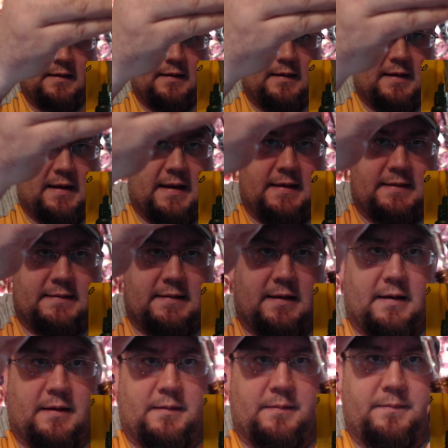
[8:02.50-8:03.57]
as
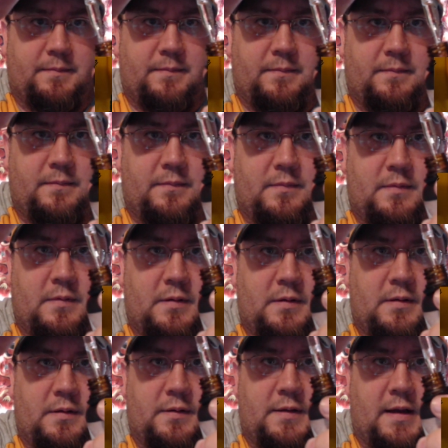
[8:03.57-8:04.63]
the
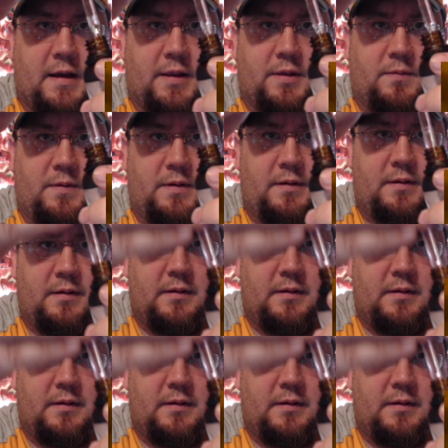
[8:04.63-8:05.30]
other one.